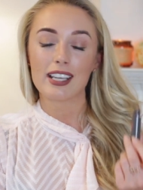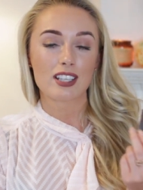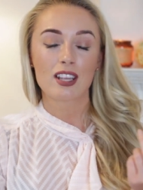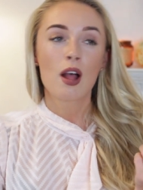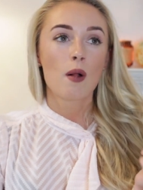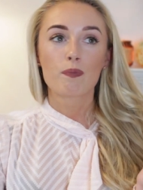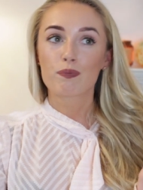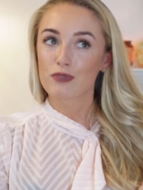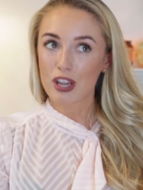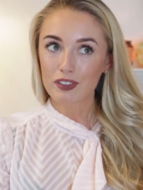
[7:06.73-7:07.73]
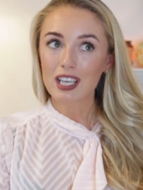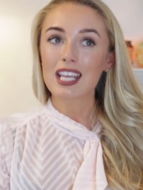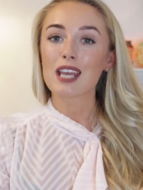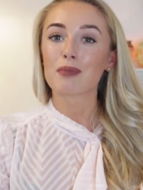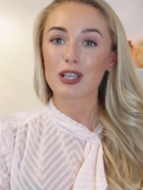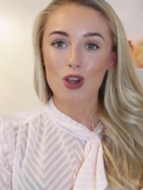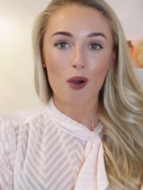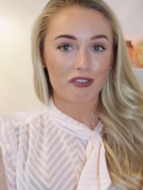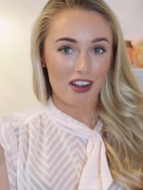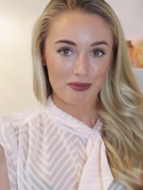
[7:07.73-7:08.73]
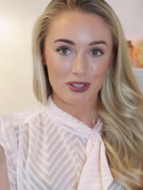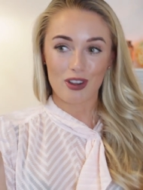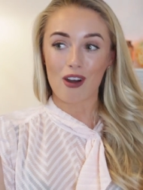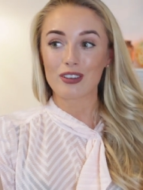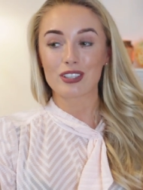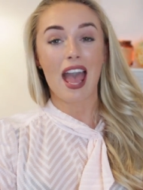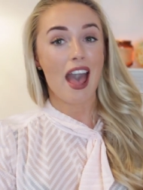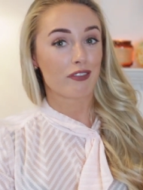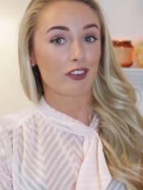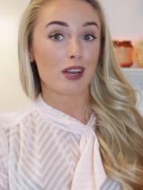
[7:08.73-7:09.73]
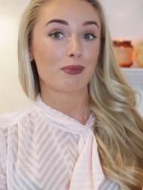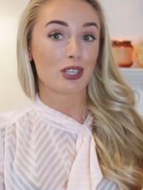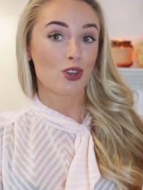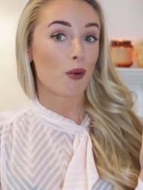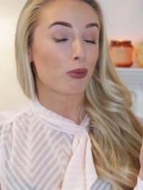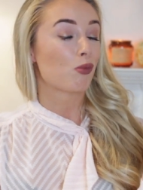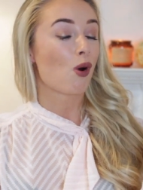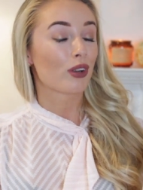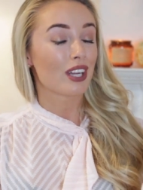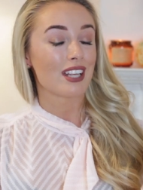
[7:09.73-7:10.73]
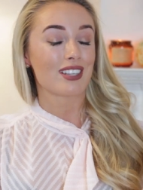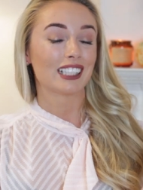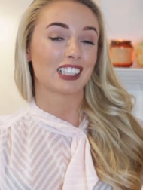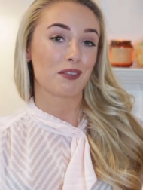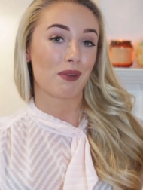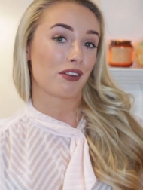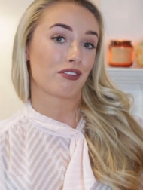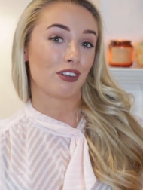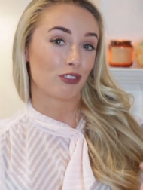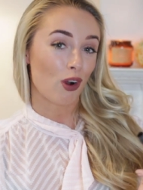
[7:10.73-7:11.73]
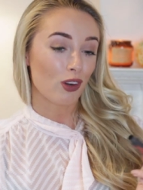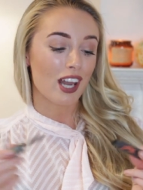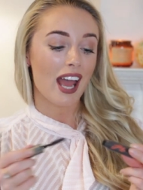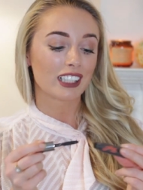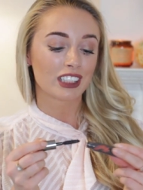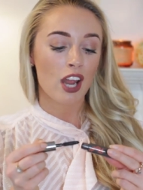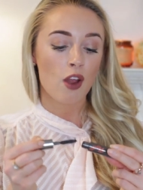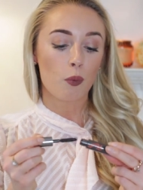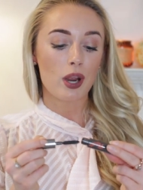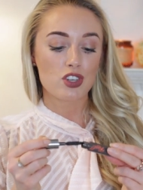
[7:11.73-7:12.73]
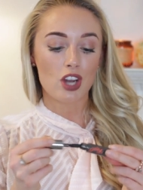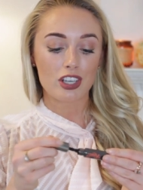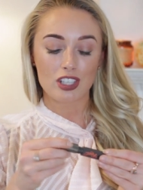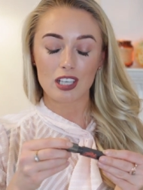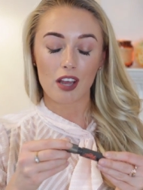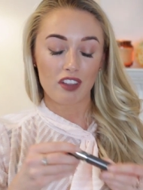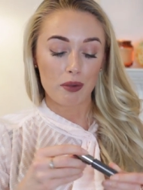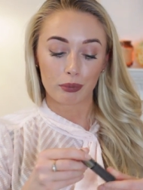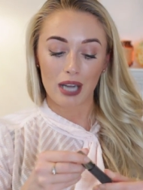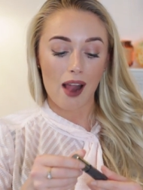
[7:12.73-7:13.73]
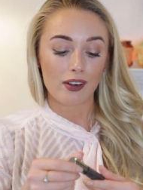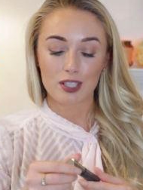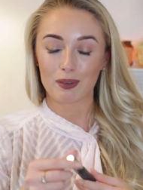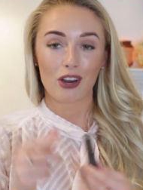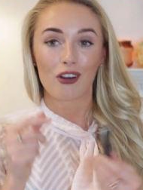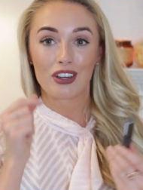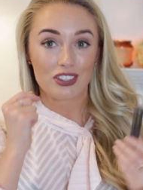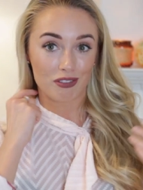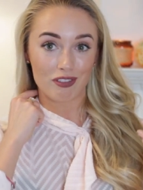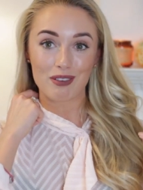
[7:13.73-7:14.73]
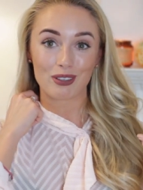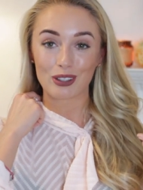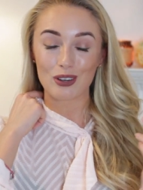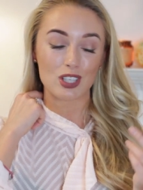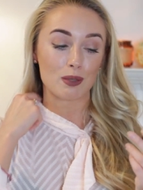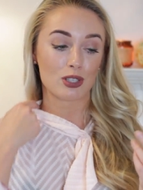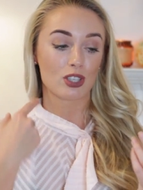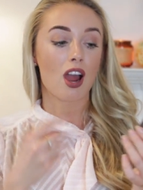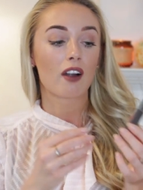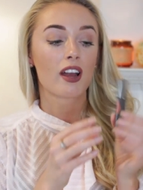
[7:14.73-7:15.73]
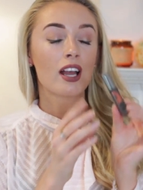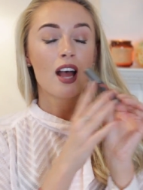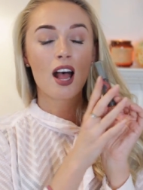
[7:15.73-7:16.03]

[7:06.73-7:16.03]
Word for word: It is definitely in my top five mascaras ever. My top one is actually Benefit Roller Lash, which I just love in brown. It's my current favourite go-to mascara.